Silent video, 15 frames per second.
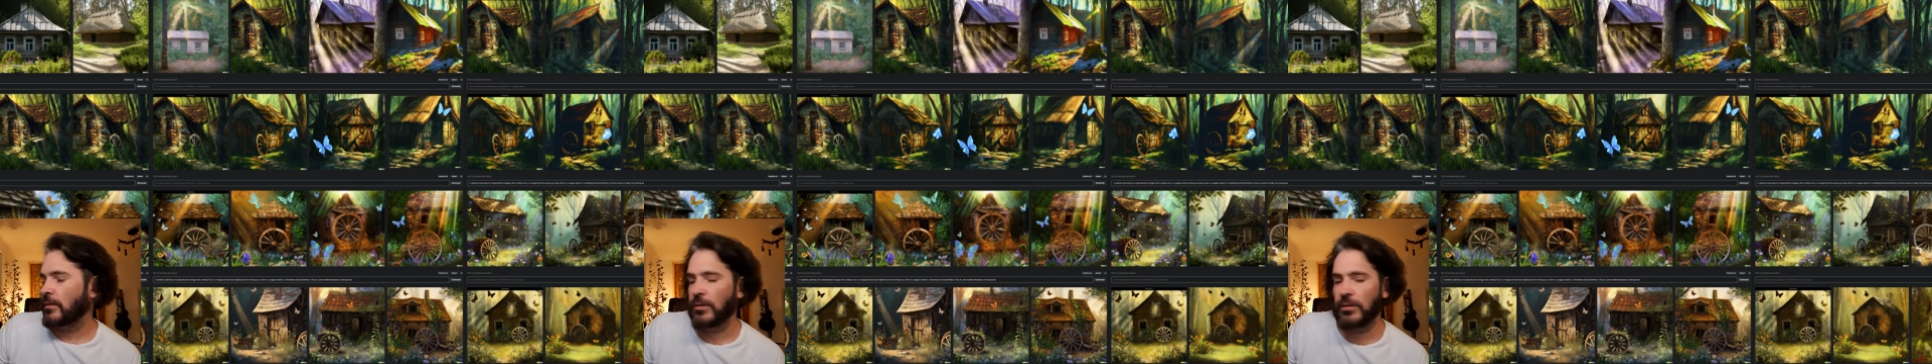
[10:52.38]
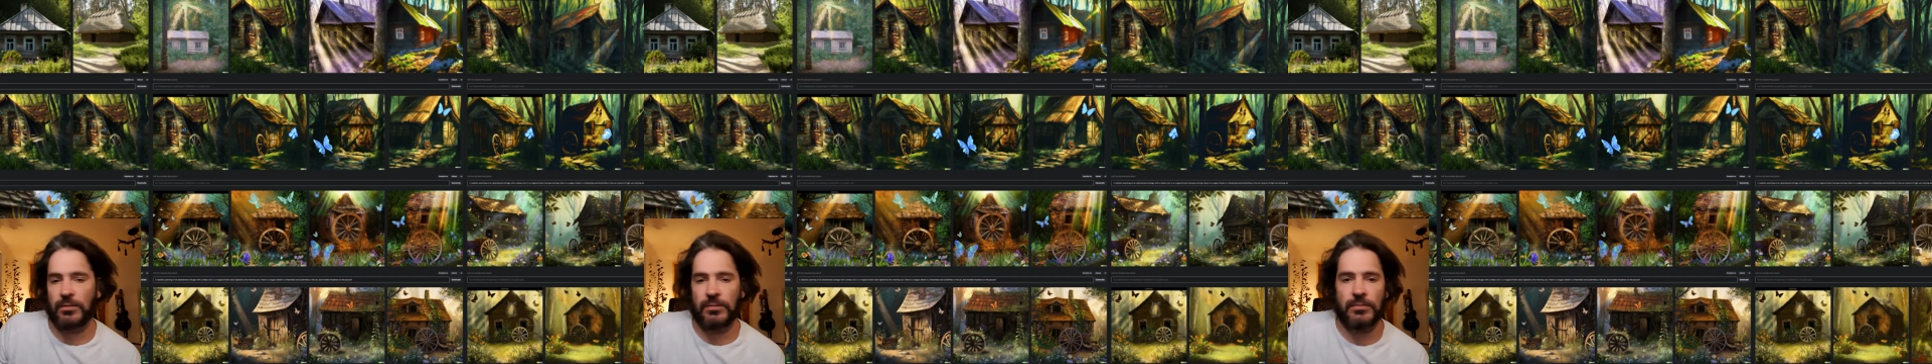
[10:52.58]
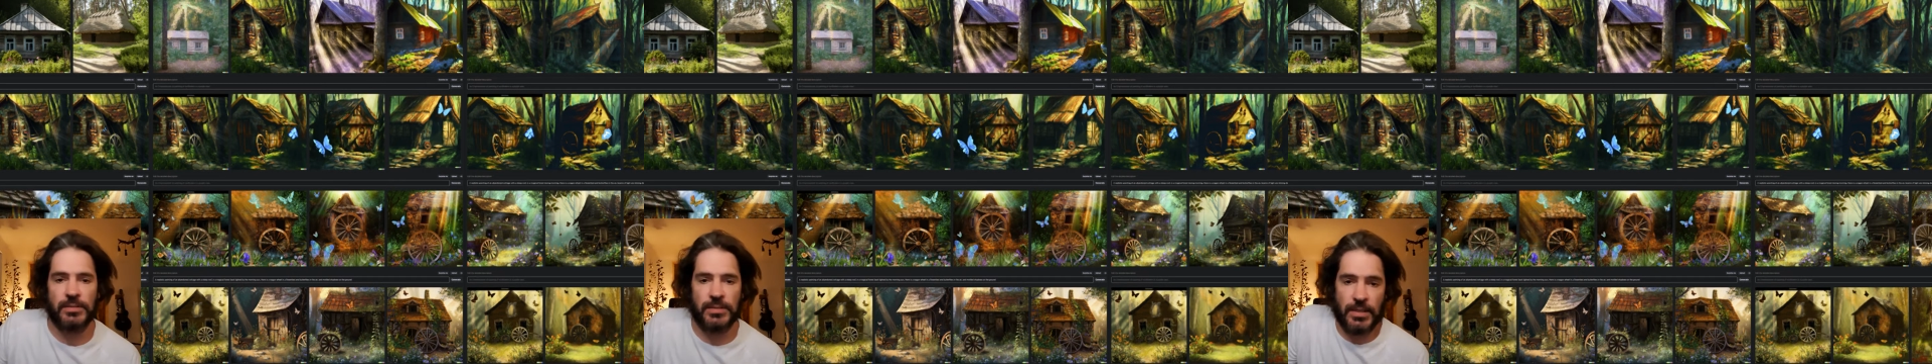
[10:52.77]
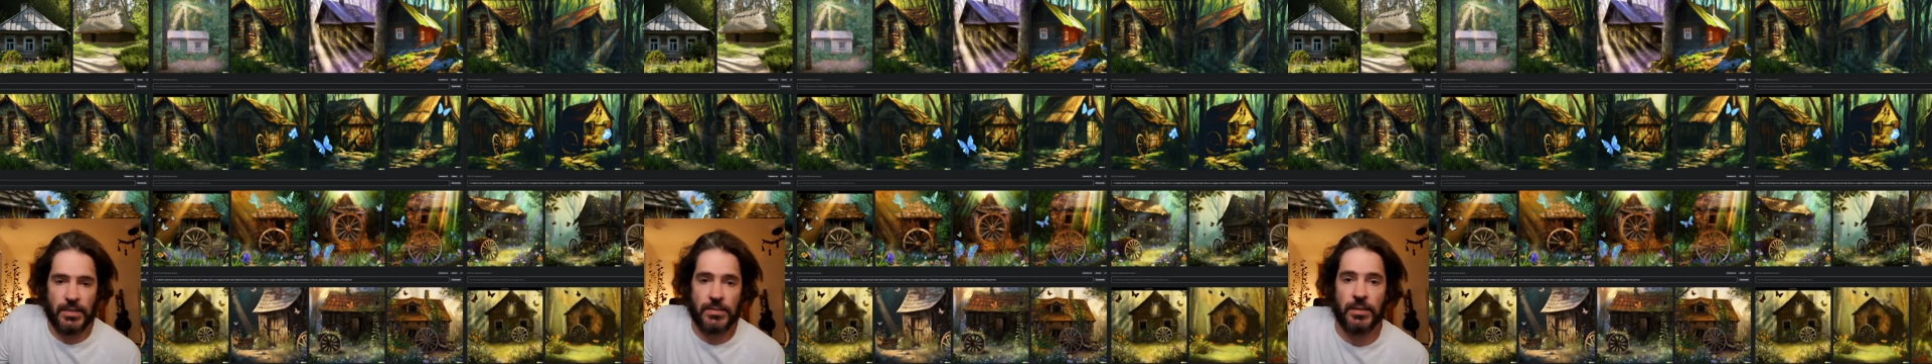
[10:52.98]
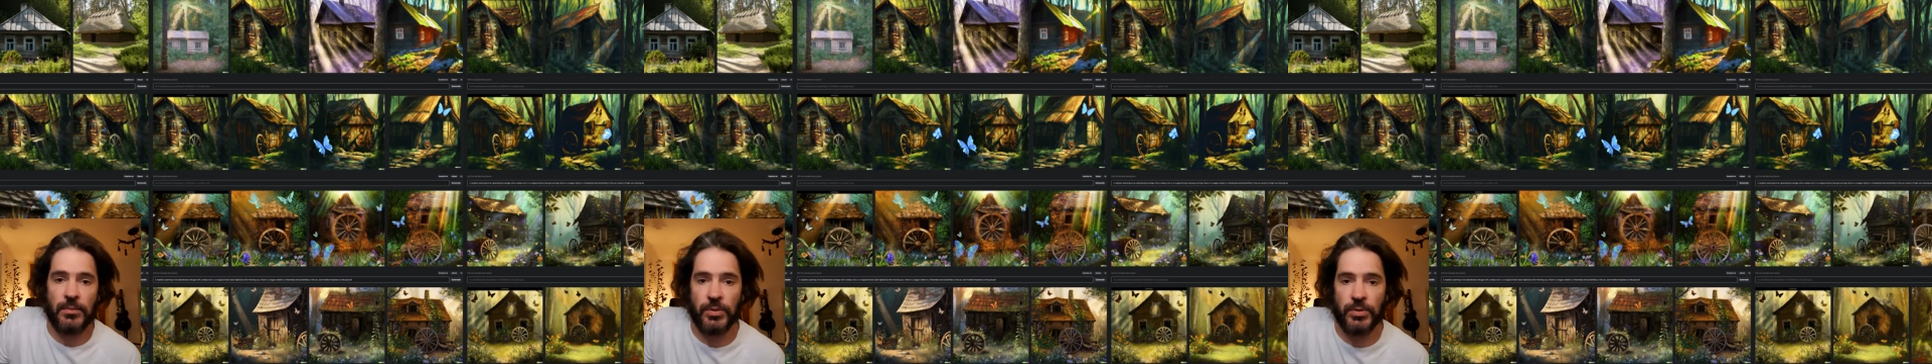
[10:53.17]
Say
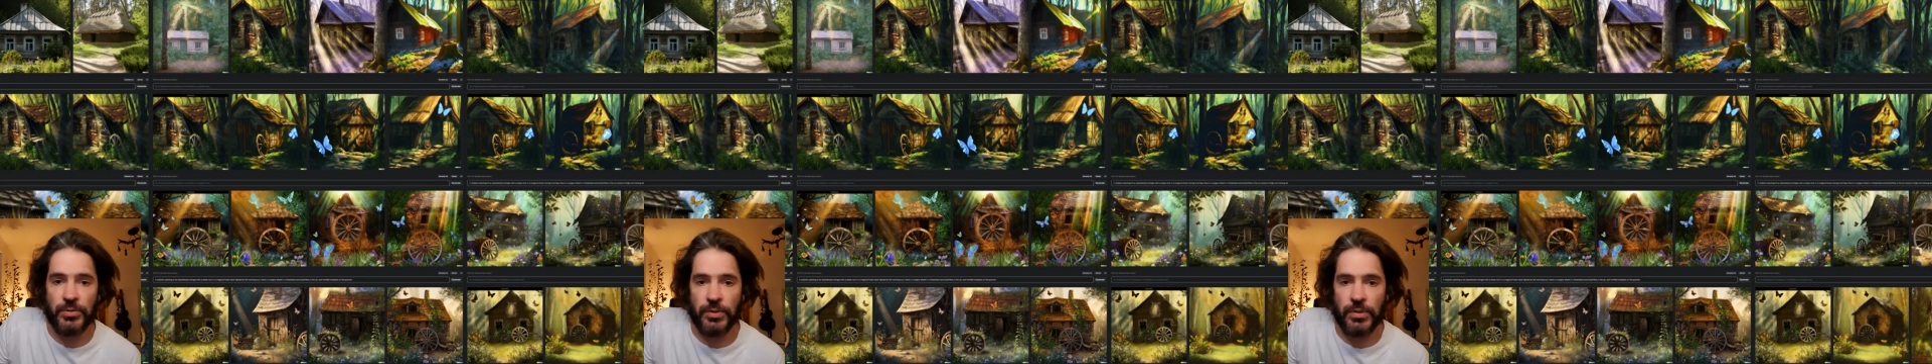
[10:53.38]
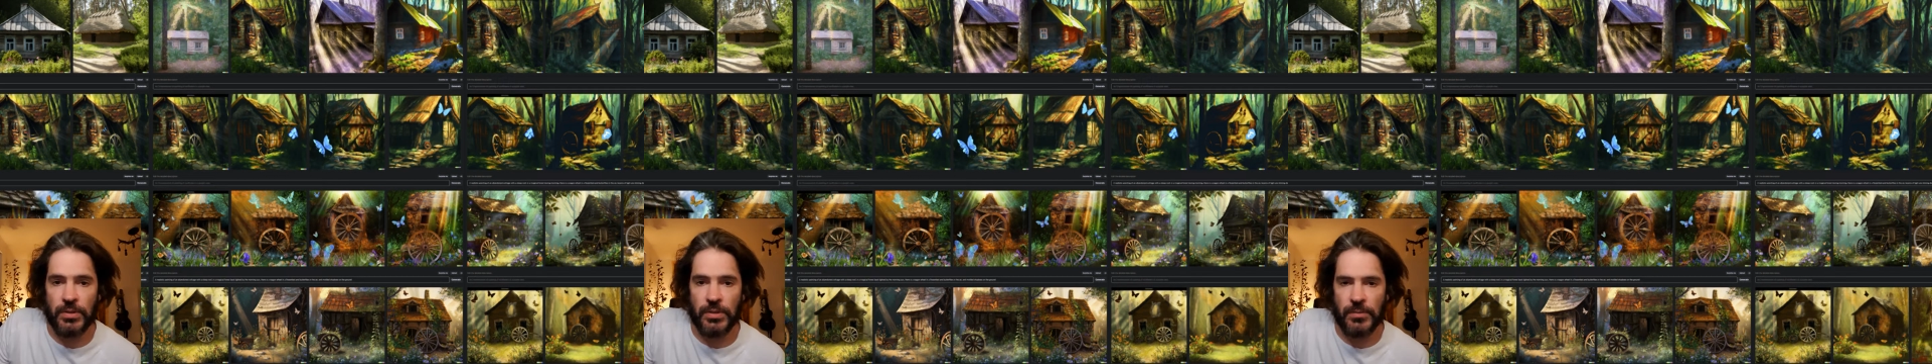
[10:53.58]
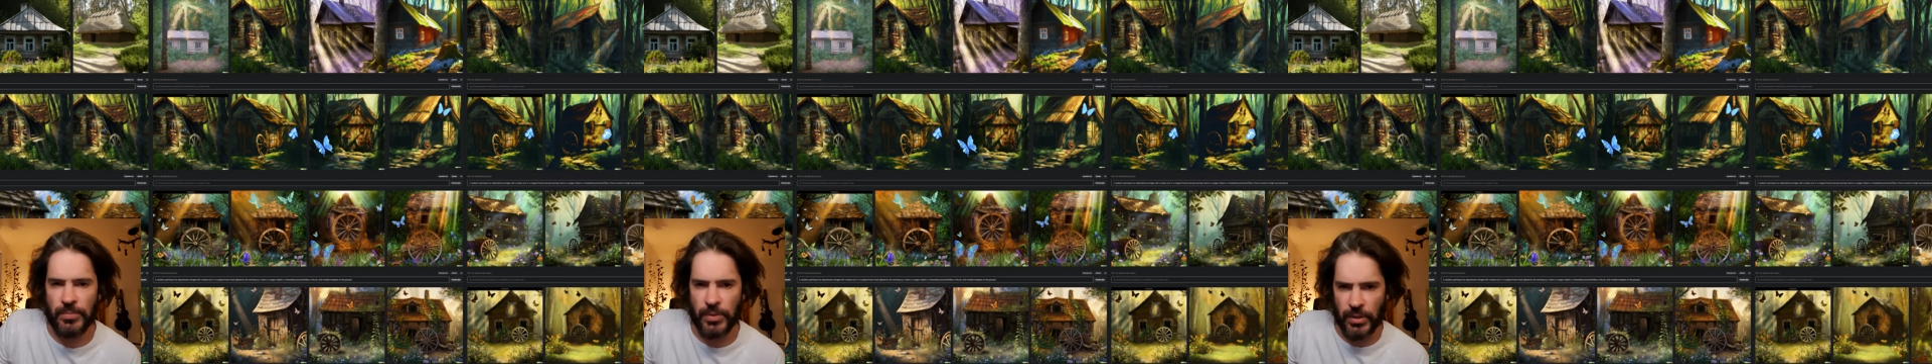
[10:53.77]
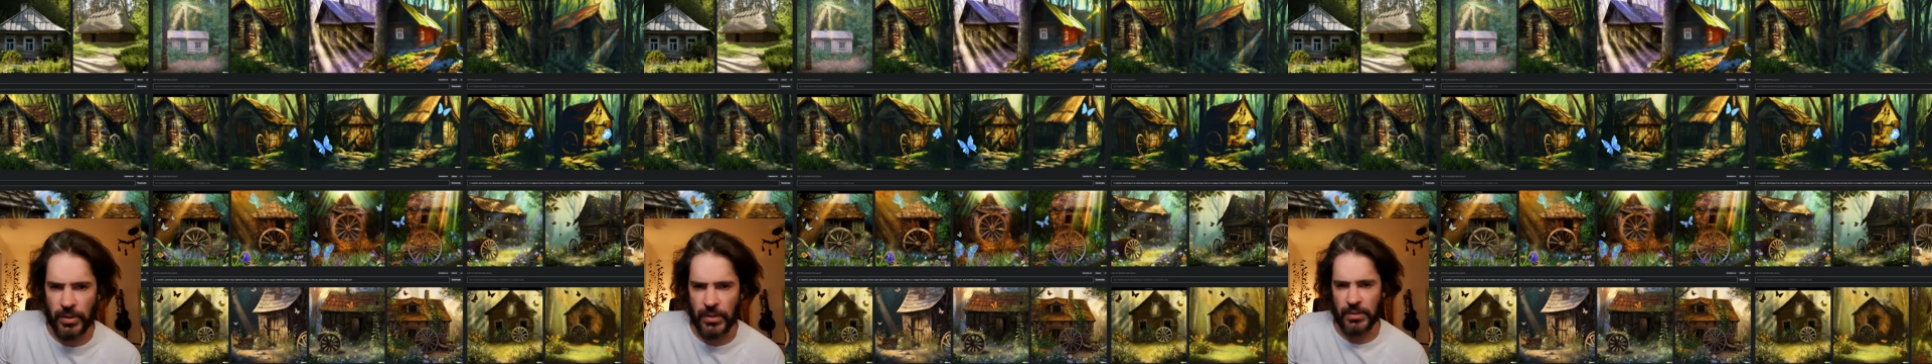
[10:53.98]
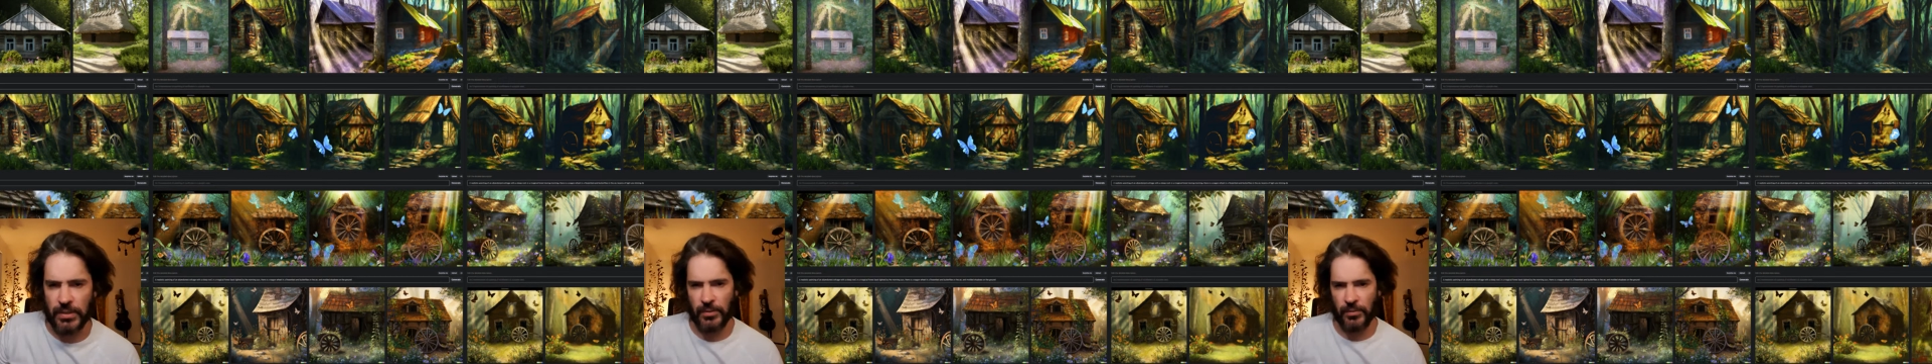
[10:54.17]
someone's written a book
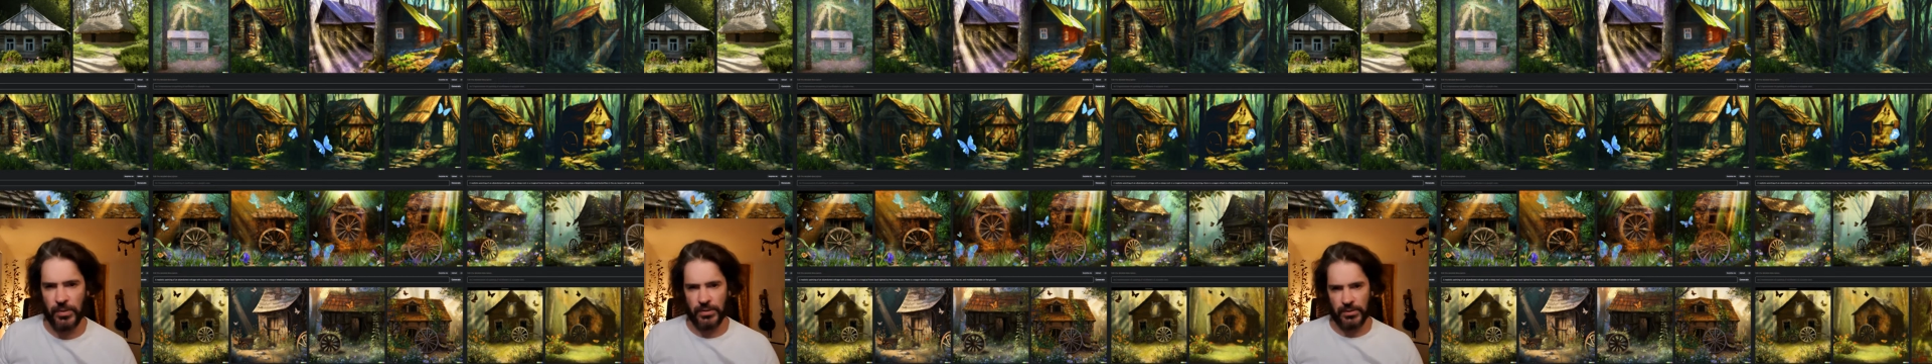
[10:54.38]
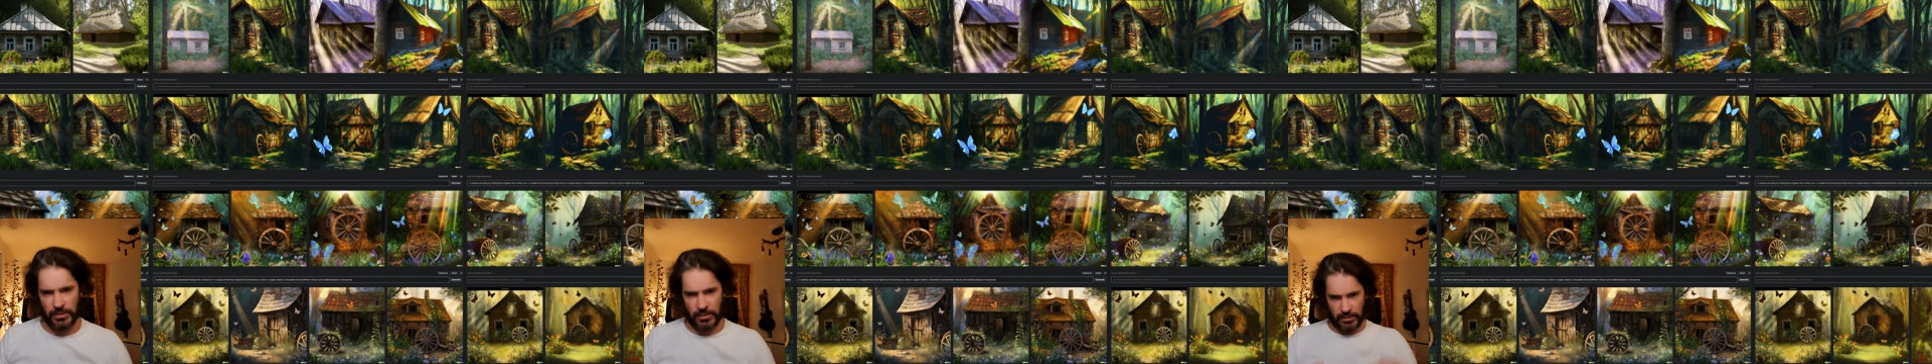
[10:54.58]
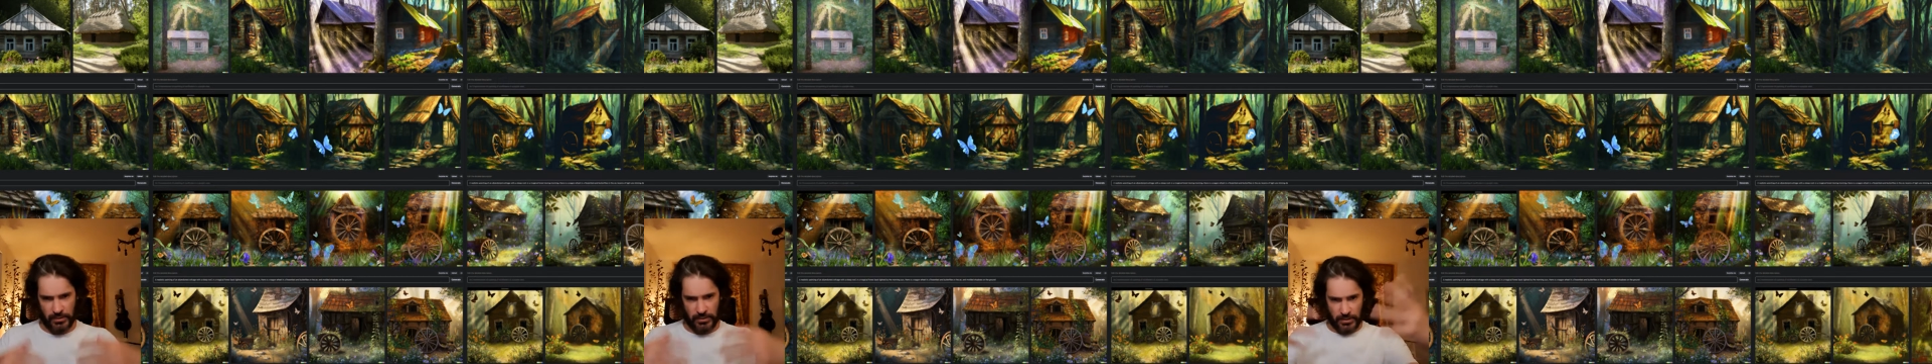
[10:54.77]
and they want an